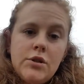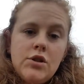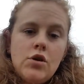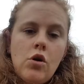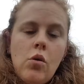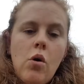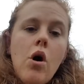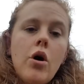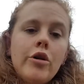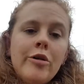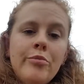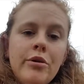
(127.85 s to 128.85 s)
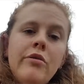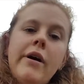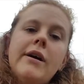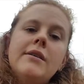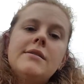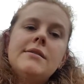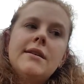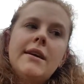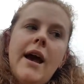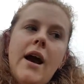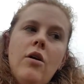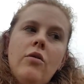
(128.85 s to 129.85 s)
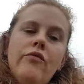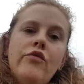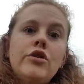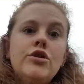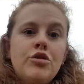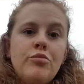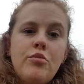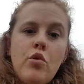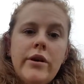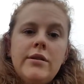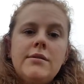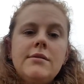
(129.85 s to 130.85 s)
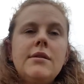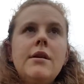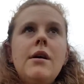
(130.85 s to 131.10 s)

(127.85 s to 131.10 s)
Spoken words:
So all your prereqs count for certain points.